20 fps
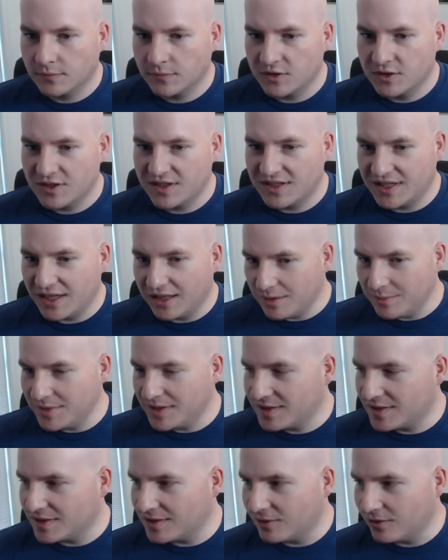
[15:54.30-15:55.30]
Just tell him
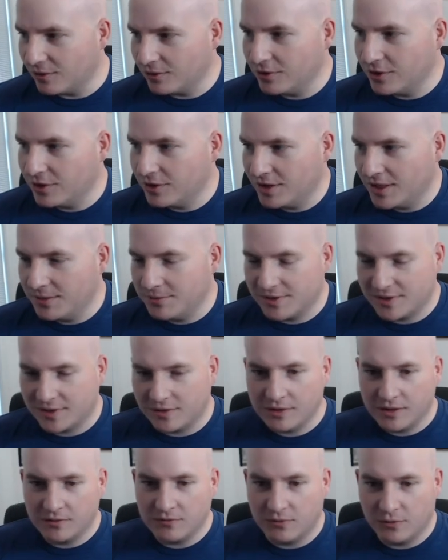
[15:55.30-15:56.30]
it's the girl he was
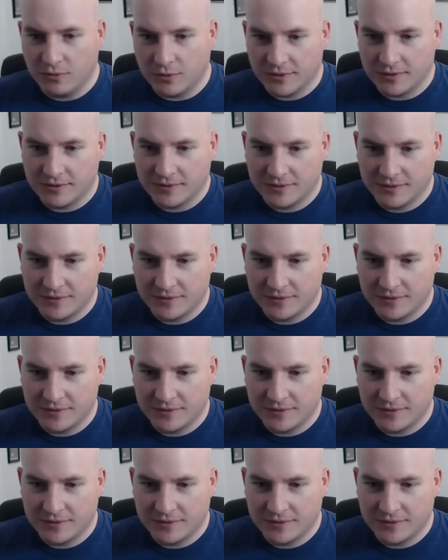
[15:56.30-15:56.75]
looking for.